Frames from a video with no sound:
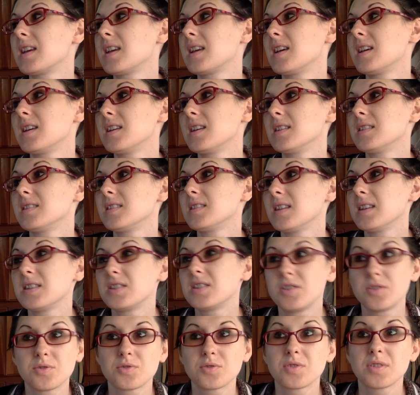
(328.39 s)
and
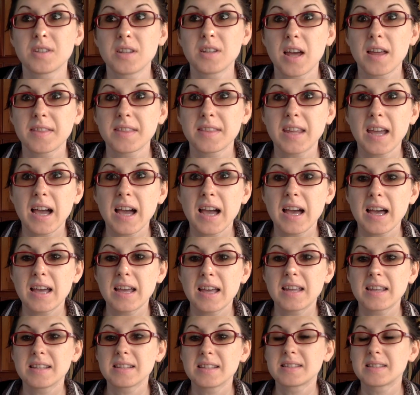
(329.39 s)
it's usually not the
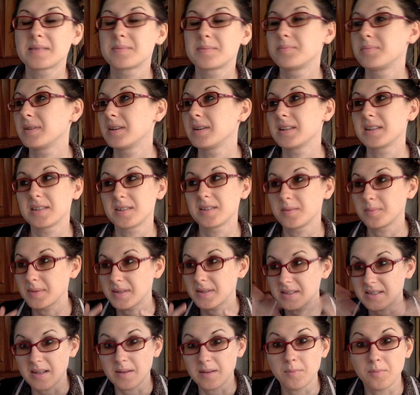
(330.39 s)
eyes, but it'll be
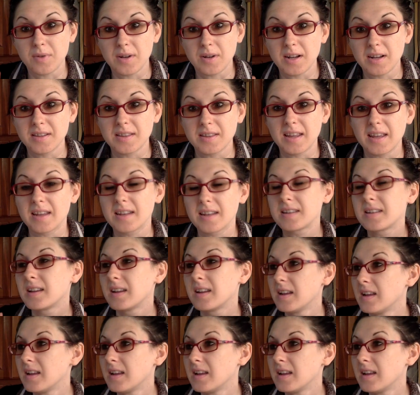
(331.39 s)
somewhere that